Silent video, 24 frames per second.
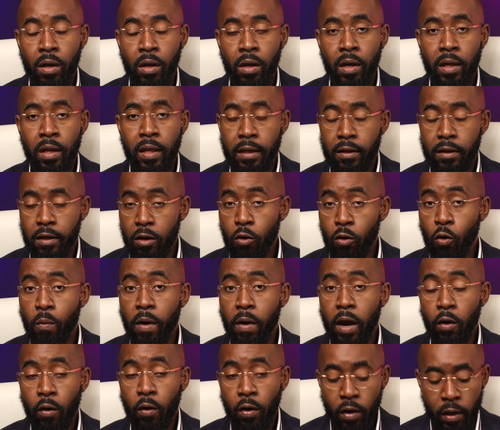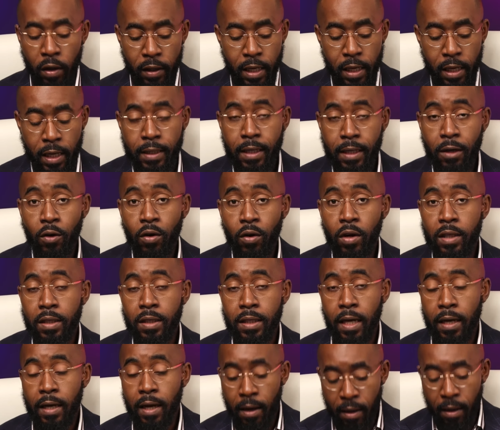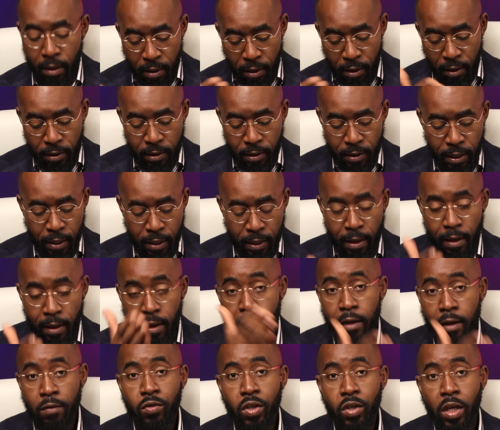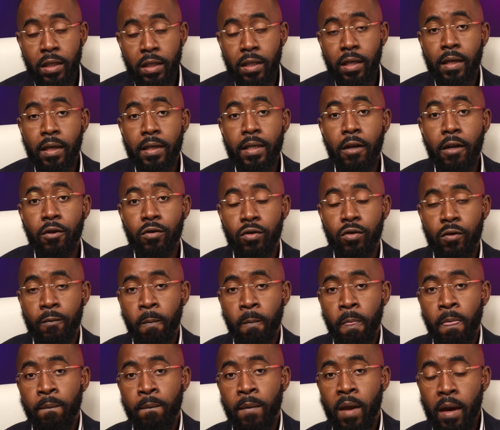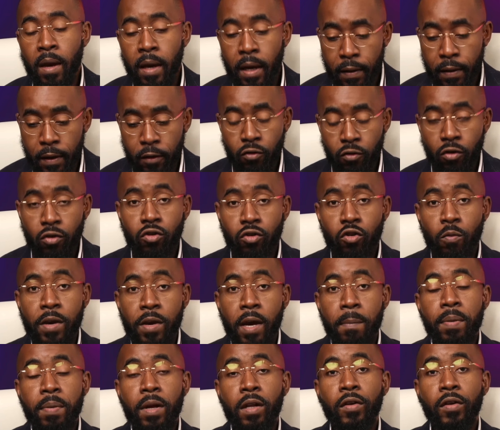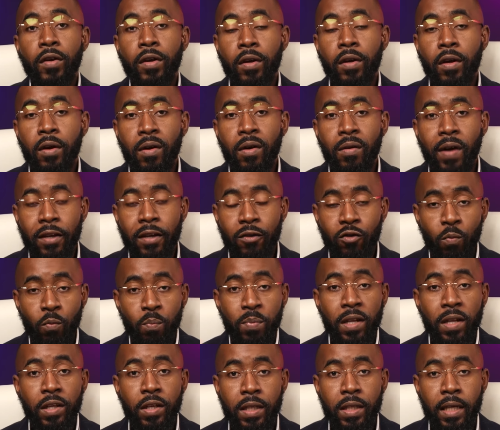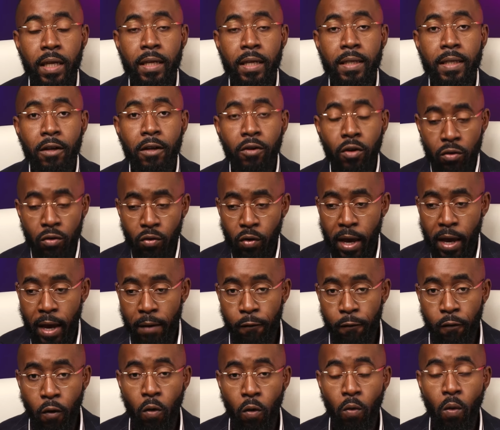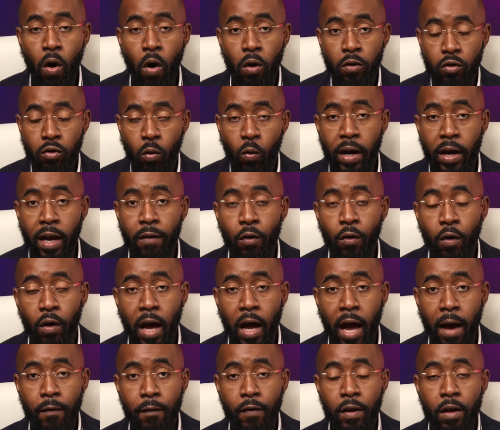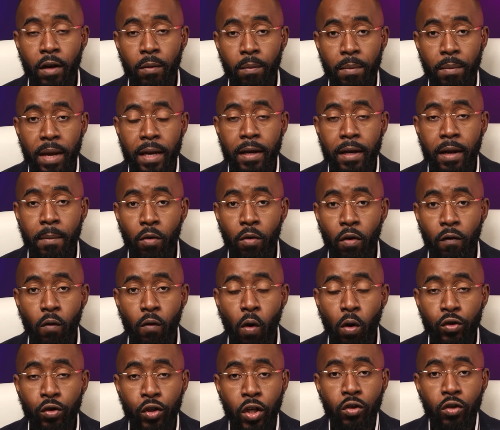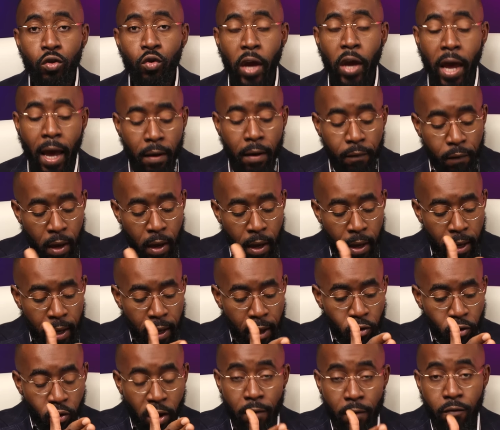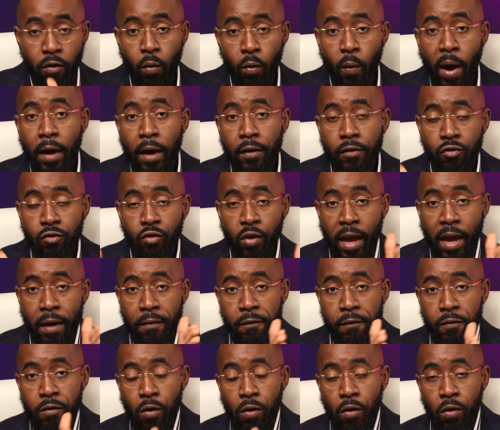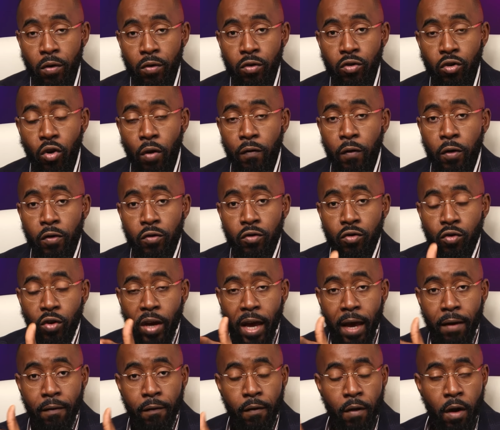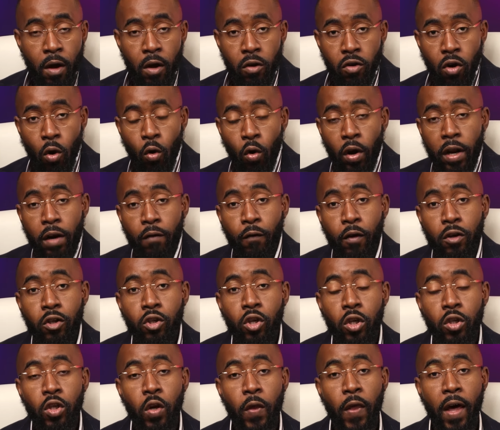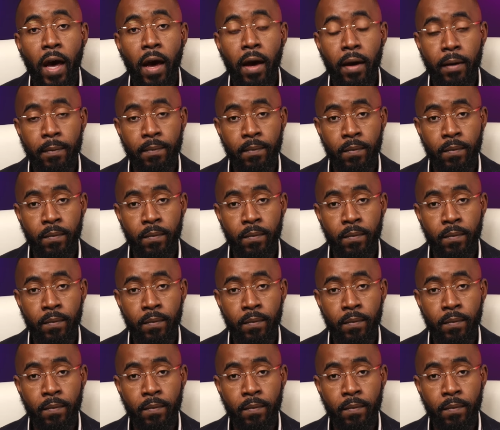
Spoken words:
That's a no-brainer. Data center, data. Data lives in data centers. And this used to be a building, right? You build a data center, you have 4 walls or whatever, however many number of walls that you have, and you have your racks, you have your servers, you have your whole infrastructure there.